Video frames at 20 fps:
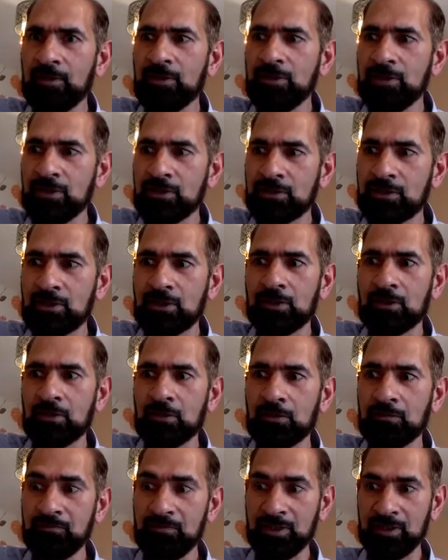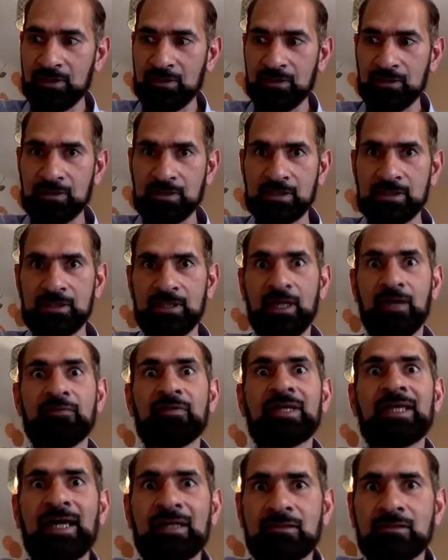need to know, because
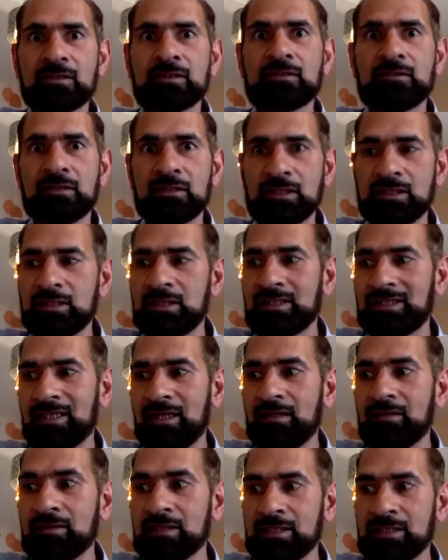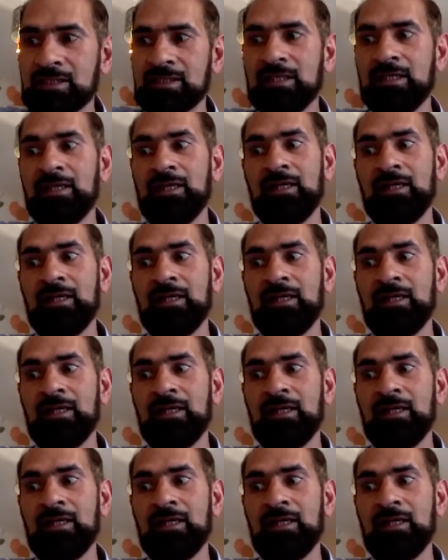Avogadro's constant tell us